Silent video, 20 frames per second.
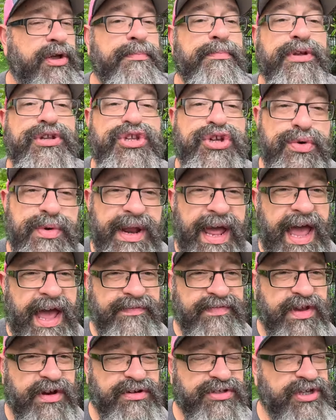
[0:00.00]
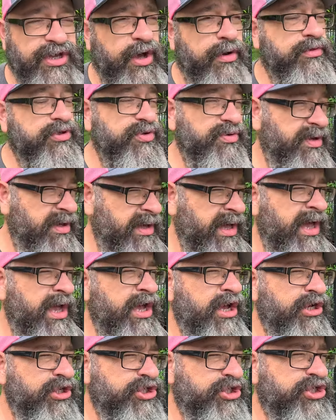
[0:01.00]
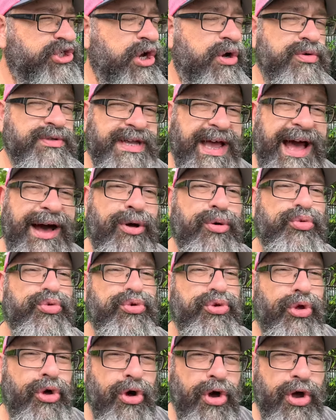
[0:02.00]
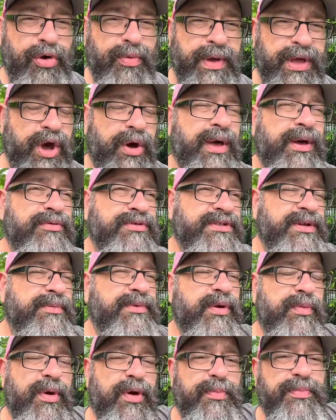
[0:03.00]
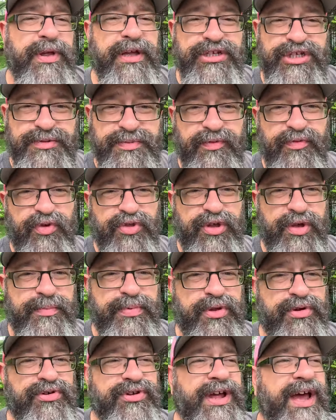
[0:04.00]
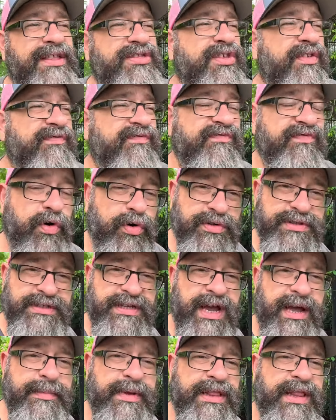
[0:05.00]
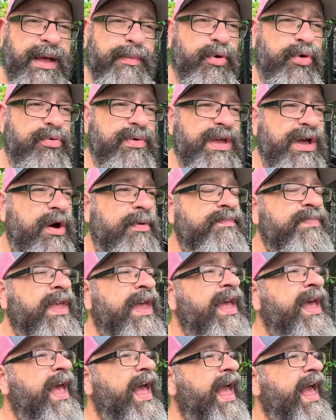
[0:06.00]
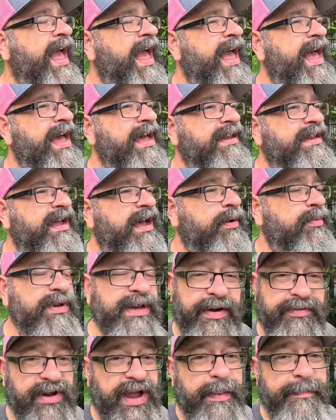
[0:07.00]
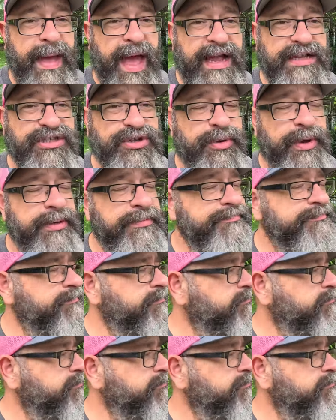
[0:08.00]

but 2.5 years ago, which really shows how long we go. It was something we were playing just before the computer died the first time in Labo Rio, and we never got back to it.